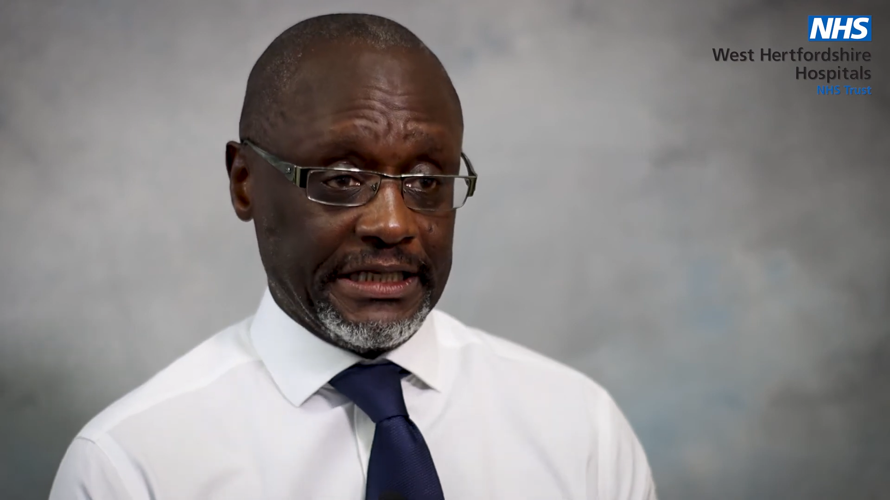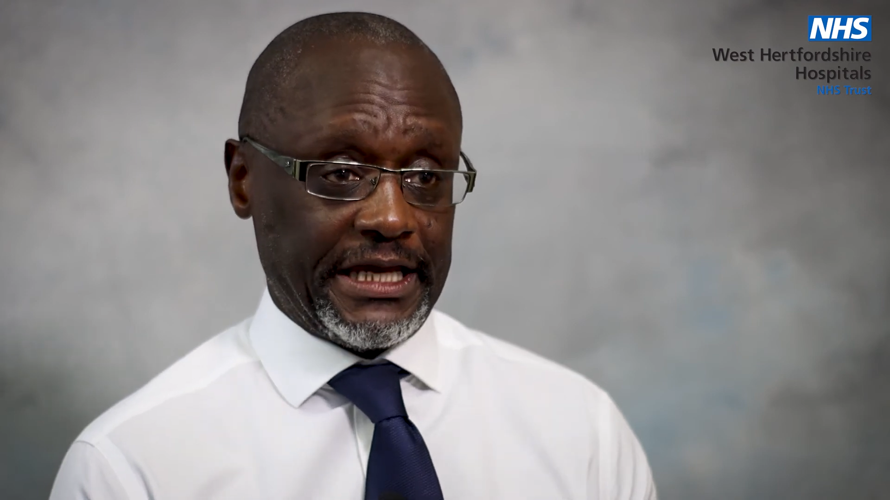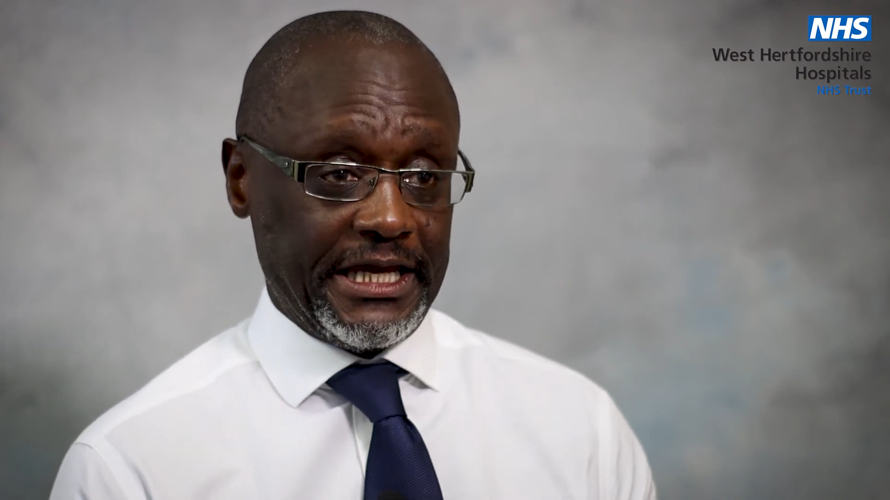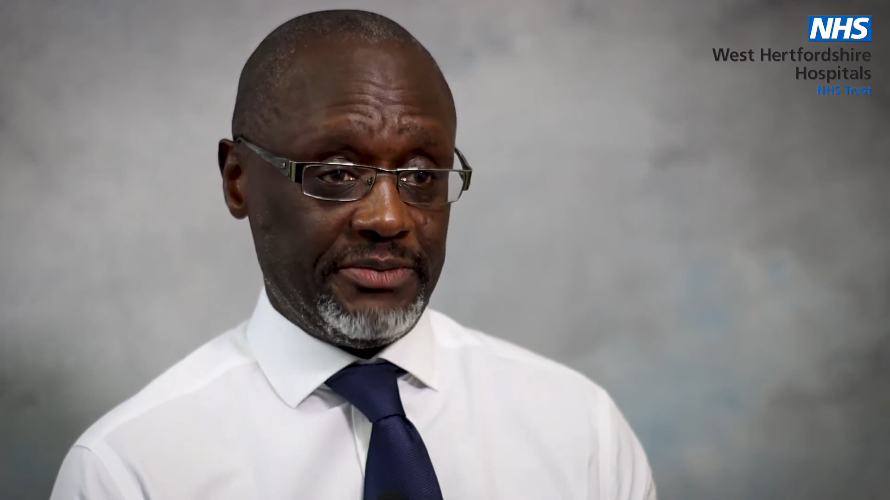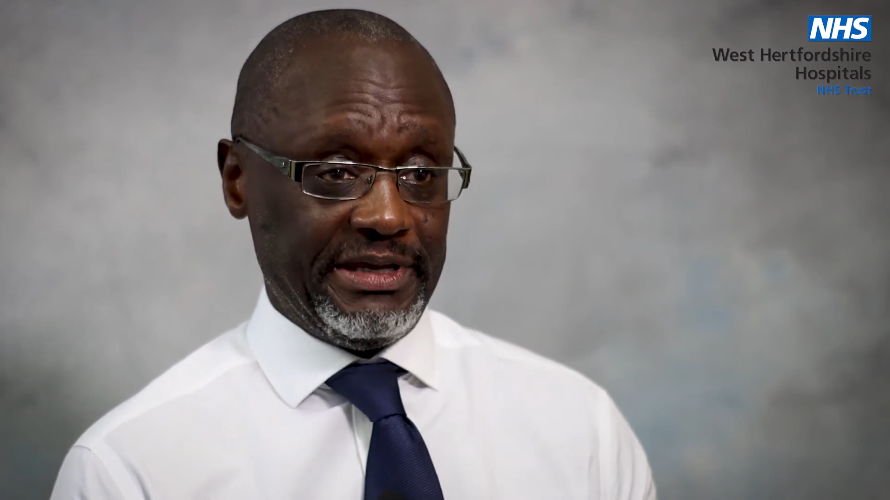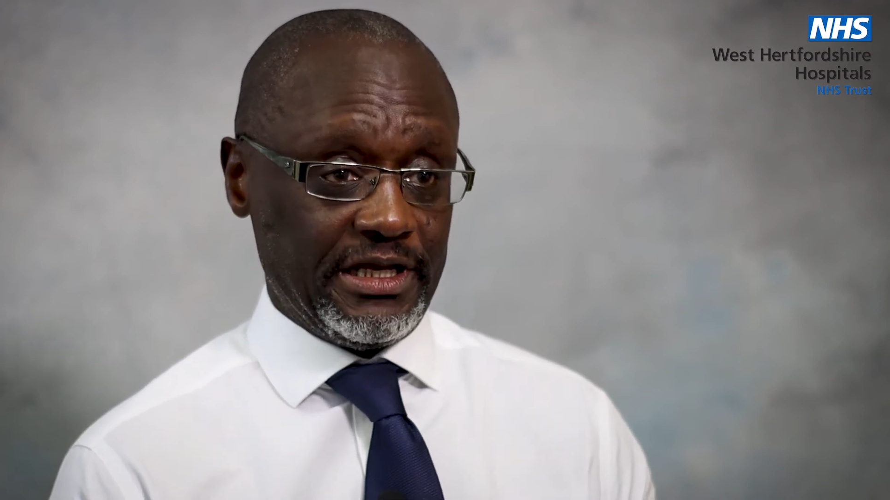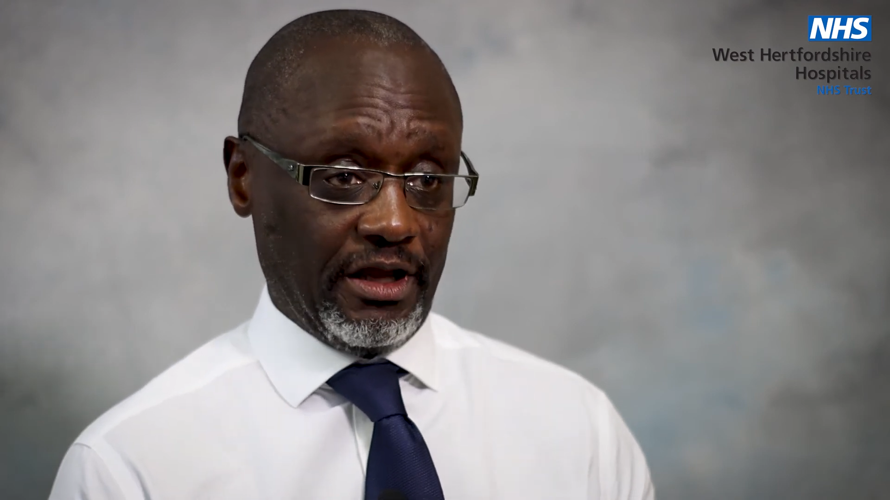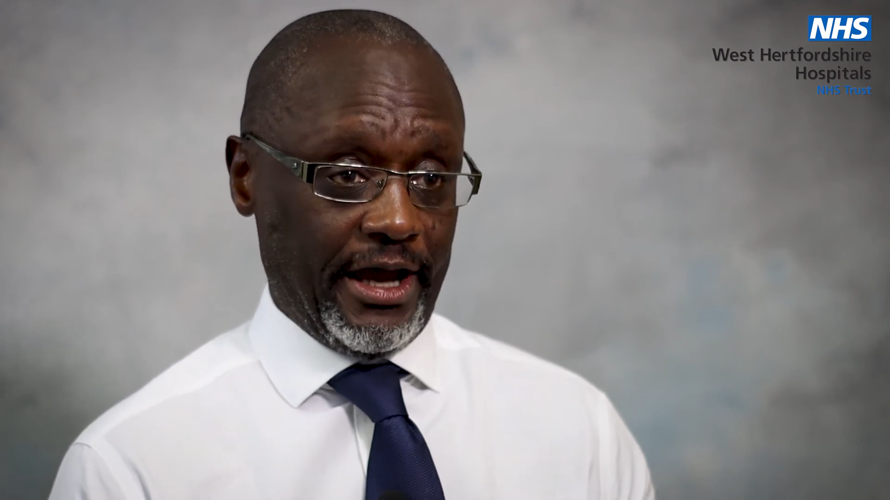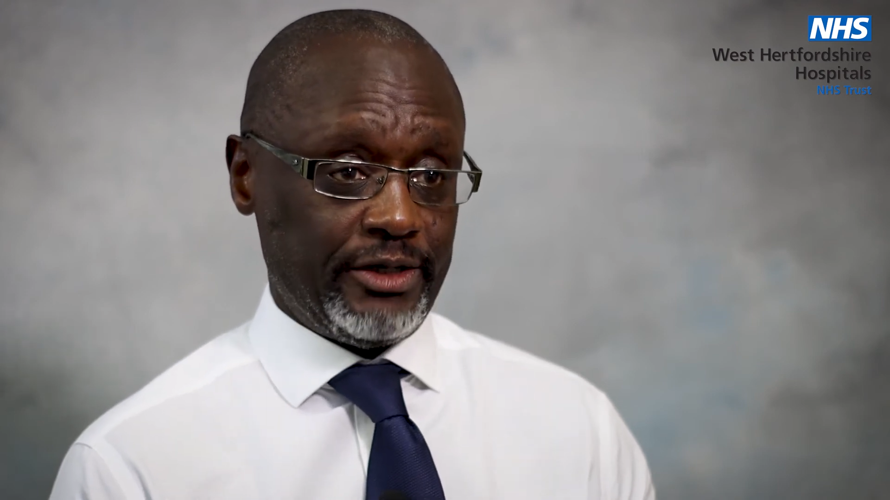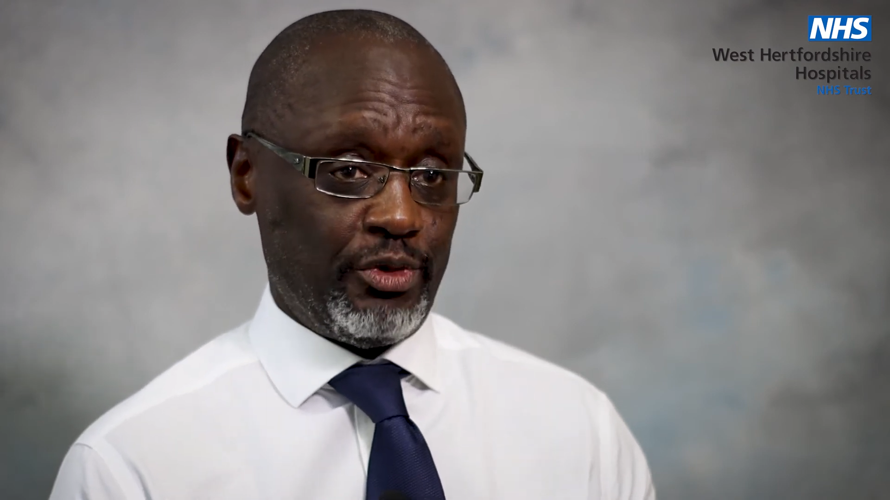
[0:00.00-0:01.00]
came in
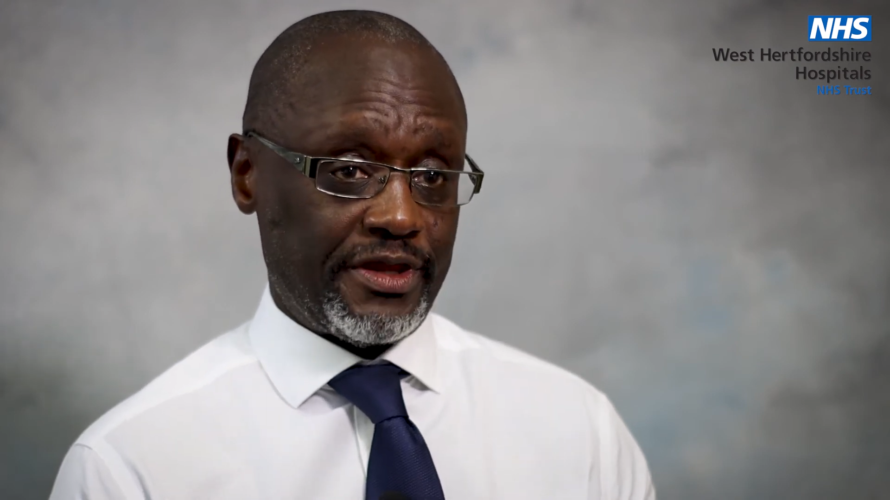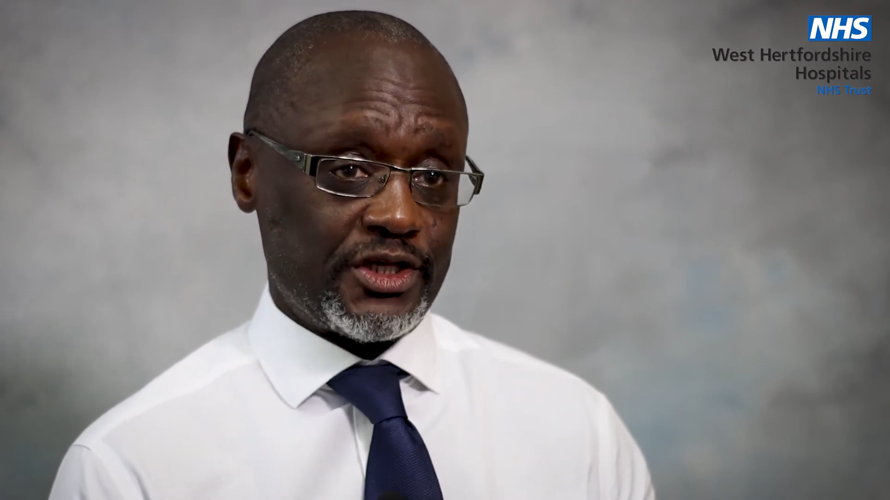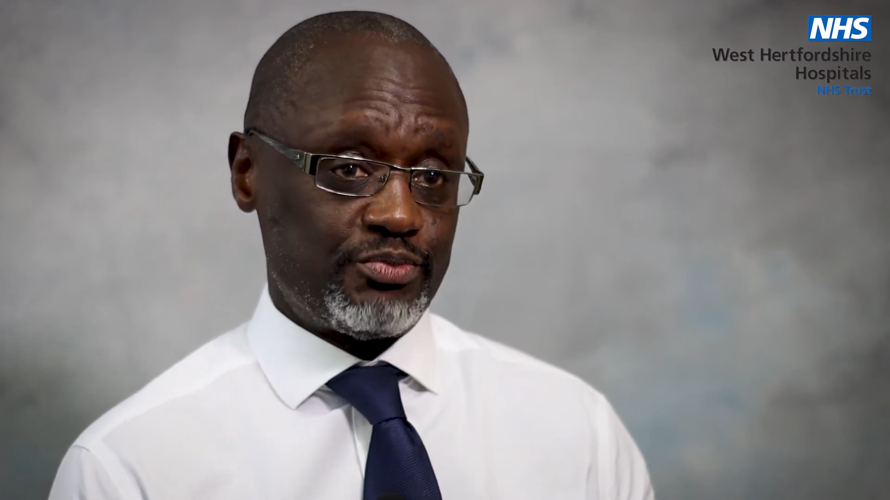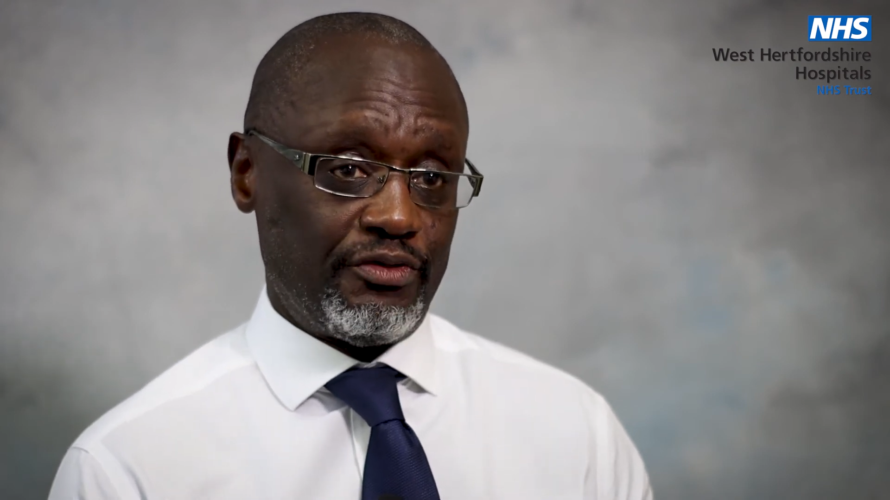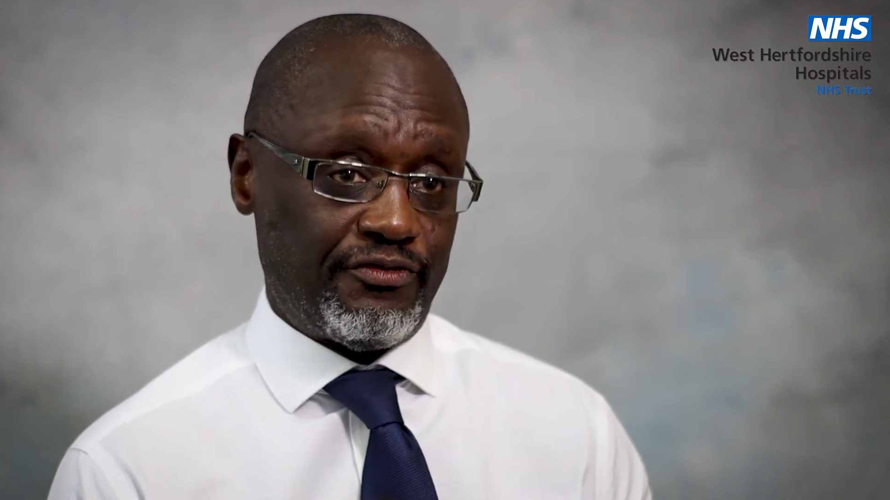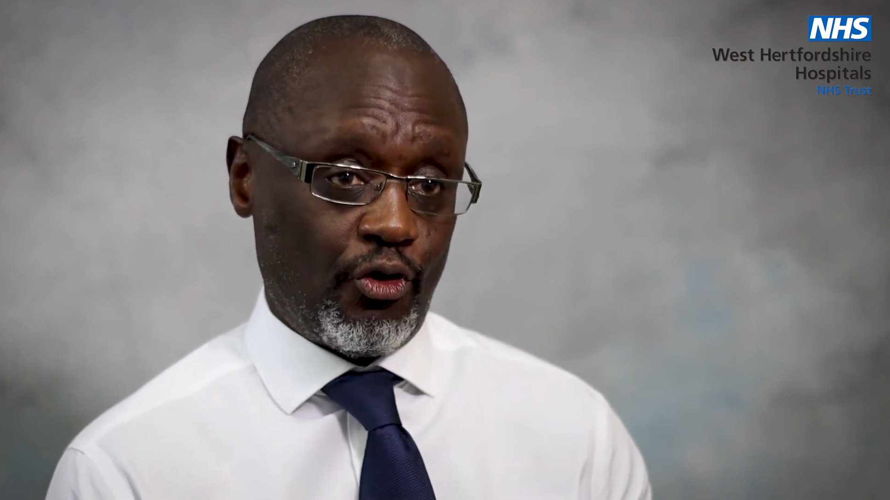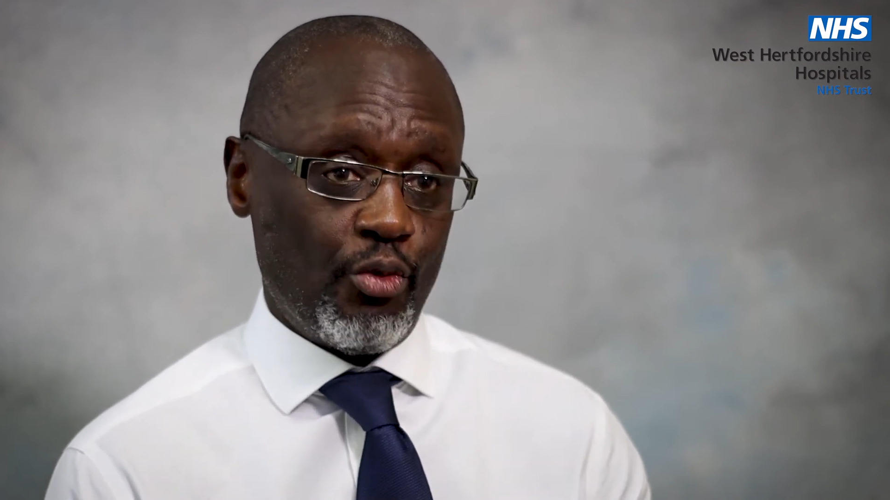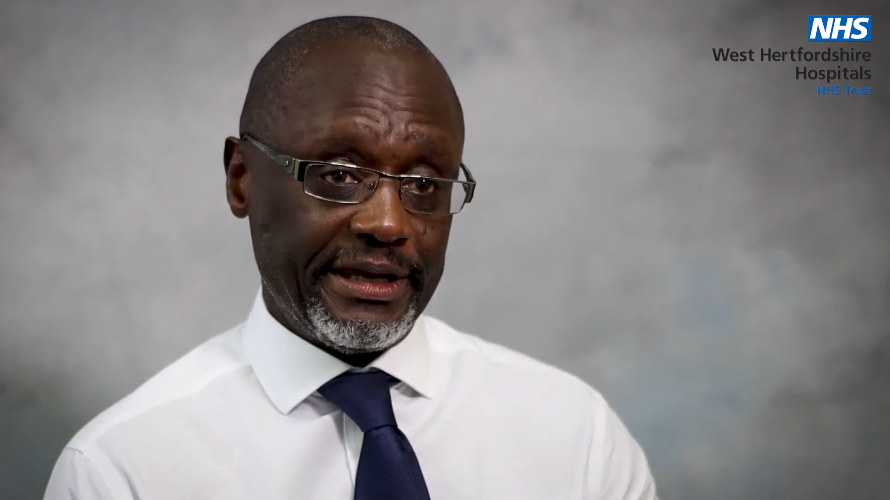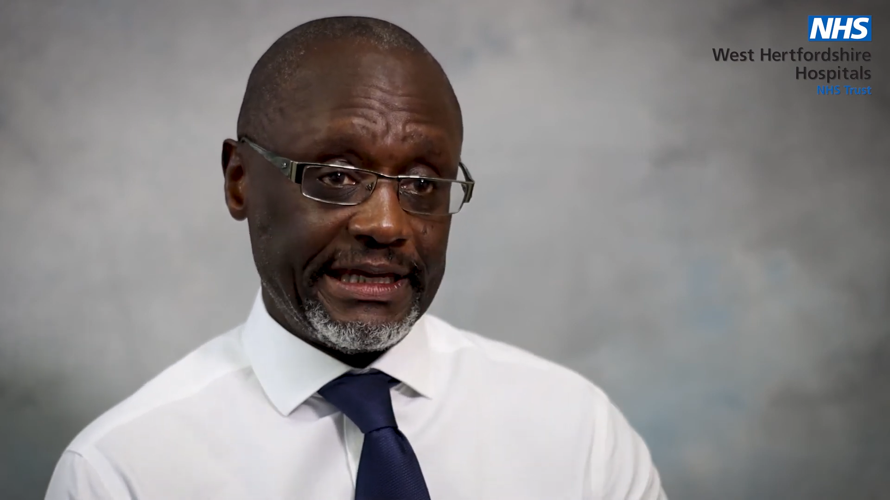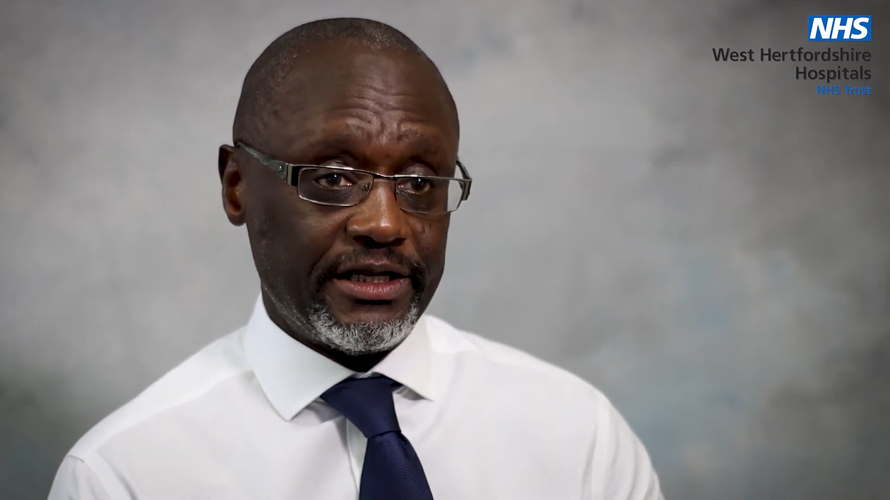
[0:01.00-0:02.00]
line with us performing